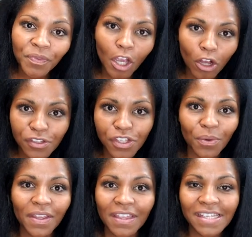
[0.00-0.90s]
also
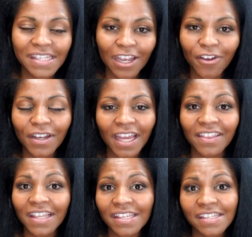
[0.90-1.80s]
in this area, I
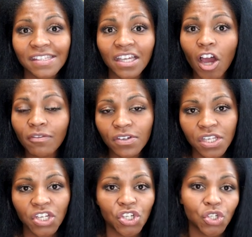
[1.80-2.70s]
think this is the
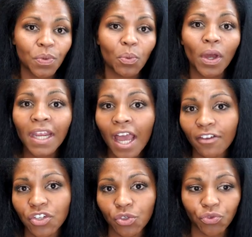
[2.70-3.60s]
conversation. Do we want to
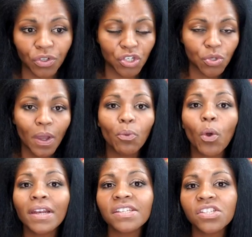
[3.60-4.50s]
have children? Do I
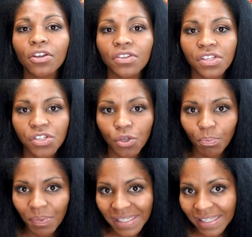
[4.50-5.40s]
want to start this new
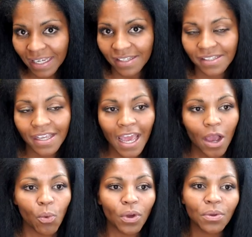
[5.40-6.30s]
business?
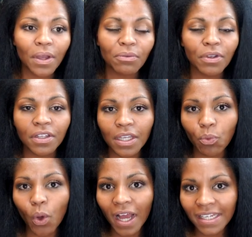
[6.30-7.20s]
What do I really
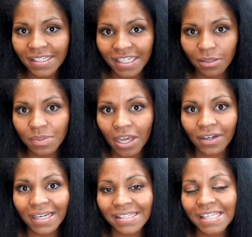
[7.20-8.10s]
want deep
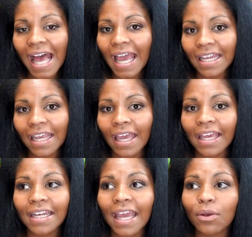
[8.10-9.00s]
down and inside?
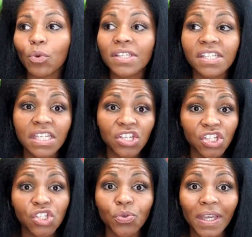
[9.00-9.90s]
And, and what
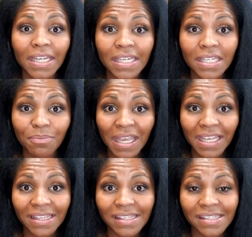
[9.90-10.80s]
decisions do I need to
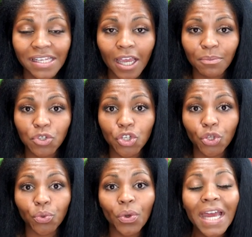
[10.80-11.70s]
make at this time
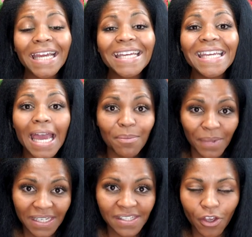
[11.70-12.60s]
to get
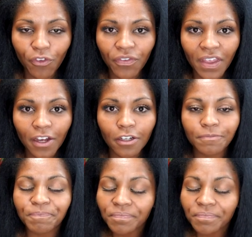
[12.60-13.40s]
myself there?